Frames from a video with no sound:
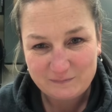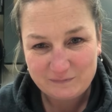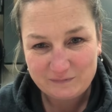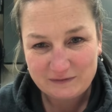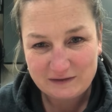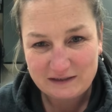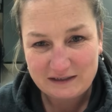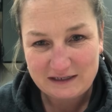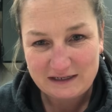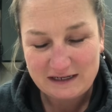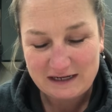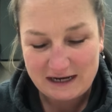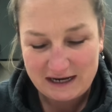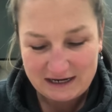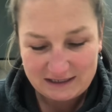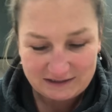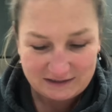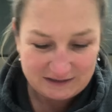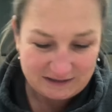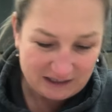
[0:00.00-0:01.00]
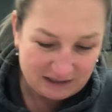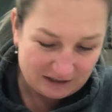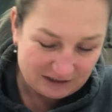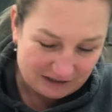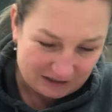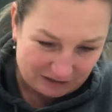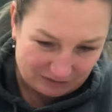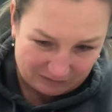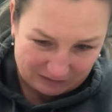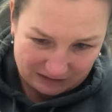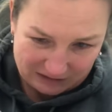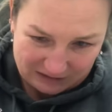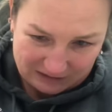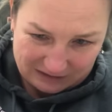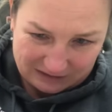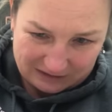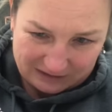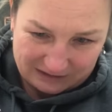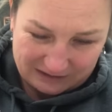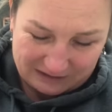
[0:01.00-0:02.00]
Okay, it has to stand on its
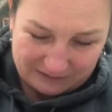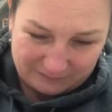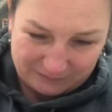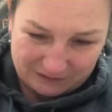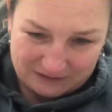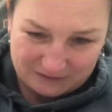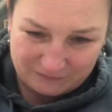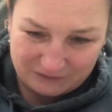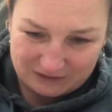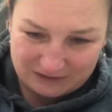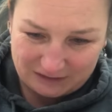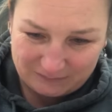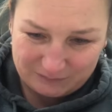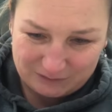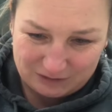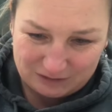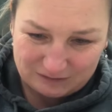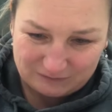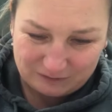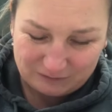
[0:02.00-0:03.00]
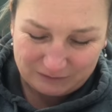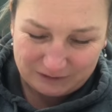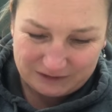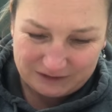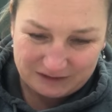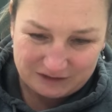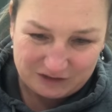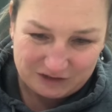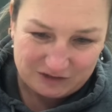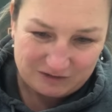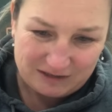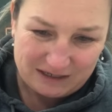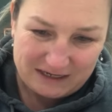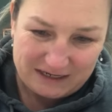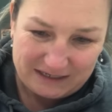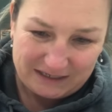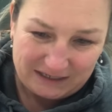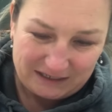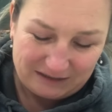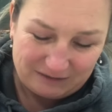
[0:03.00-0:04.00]
own because if it tips over once it's
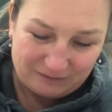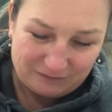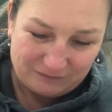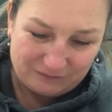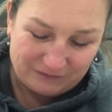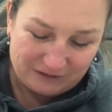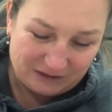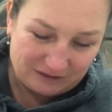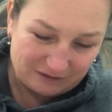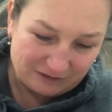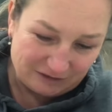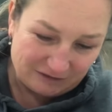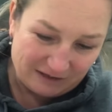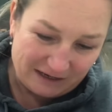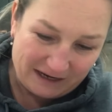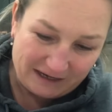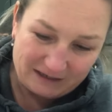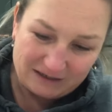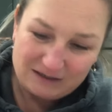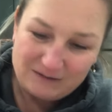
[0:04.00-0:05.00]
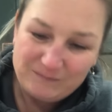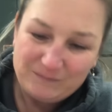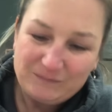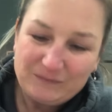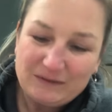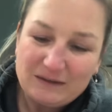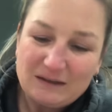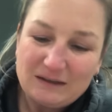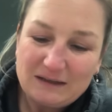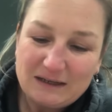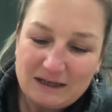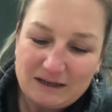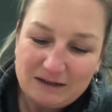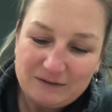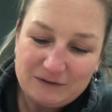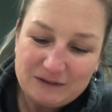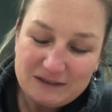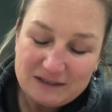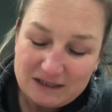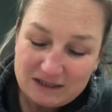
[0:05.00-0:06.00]
dry, it'll crack. Now,
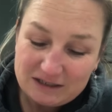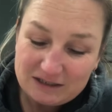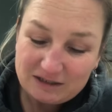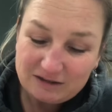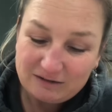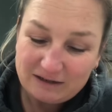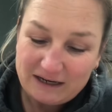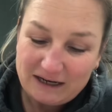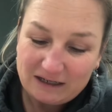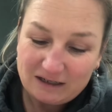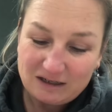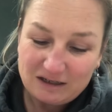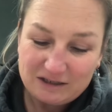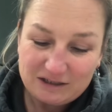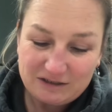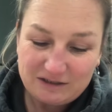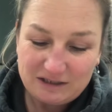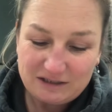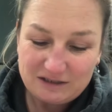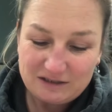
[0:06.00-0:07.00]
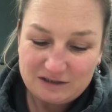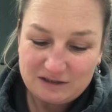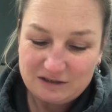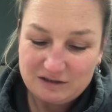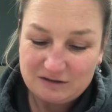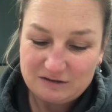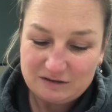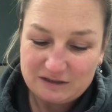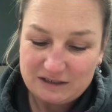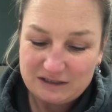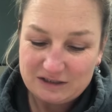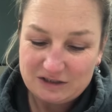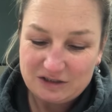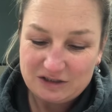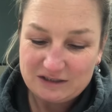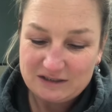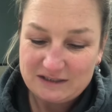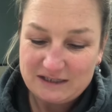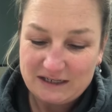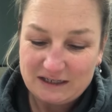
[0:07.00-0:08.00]
if it does crack, all you need to do is
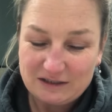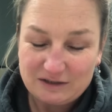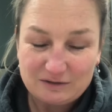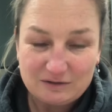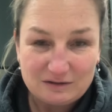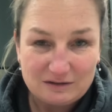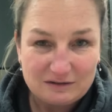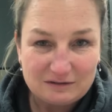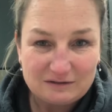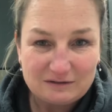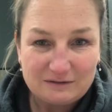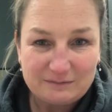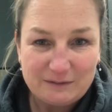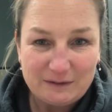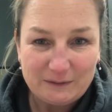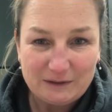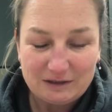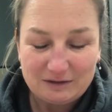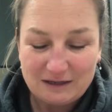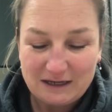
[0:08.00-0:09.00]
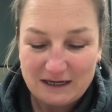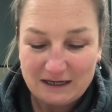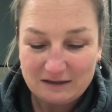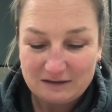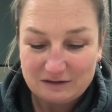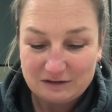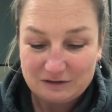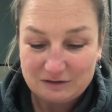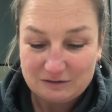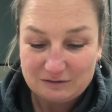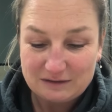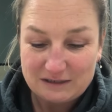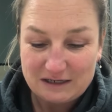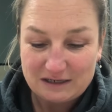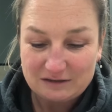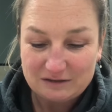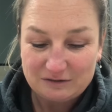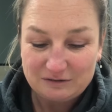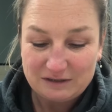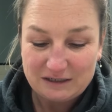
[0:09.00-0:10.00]
just take maybe a little hot glue
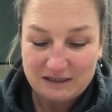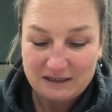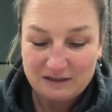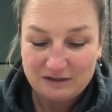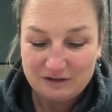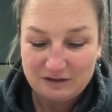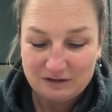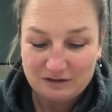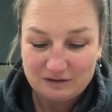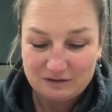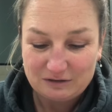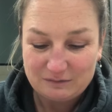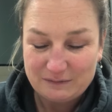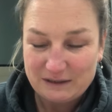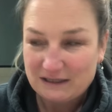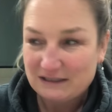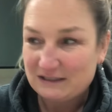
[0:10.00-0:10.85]
gun, and you can glue it back